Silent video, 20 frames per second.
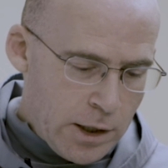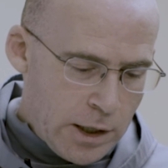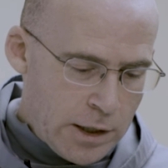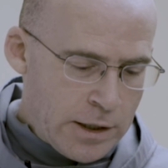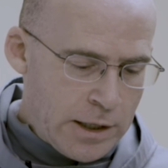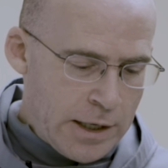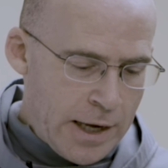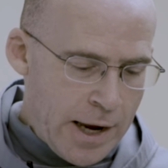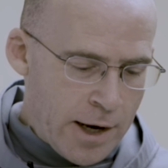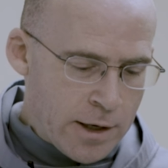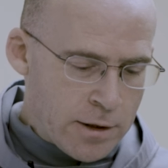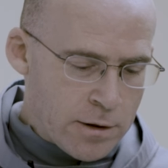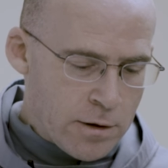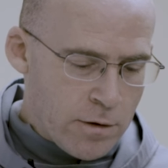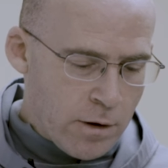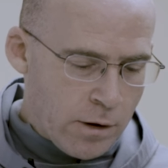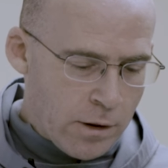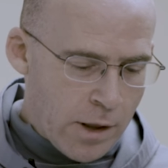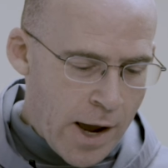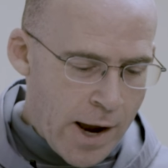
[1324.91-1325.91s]
In the
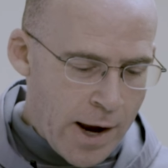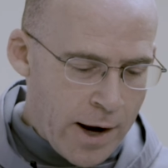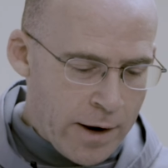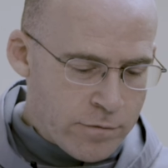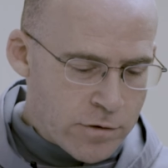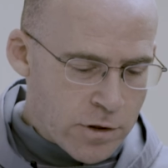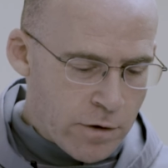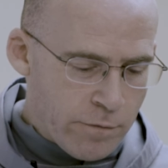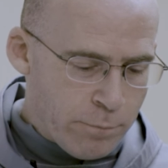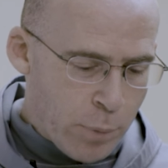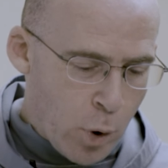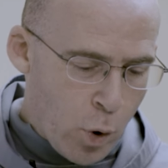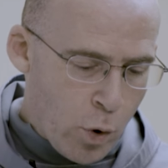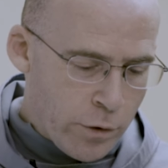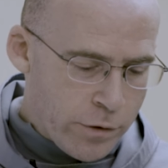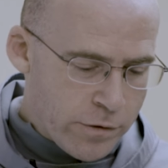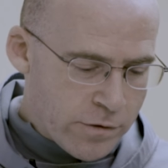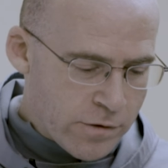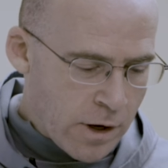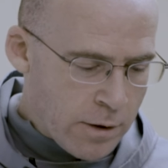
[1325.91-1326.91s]
end, the lives of
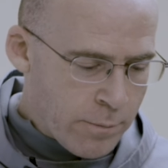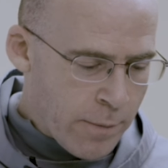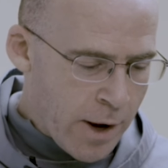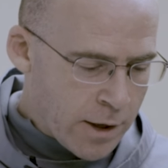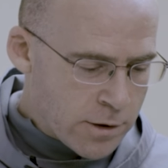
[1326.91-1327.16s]
both St.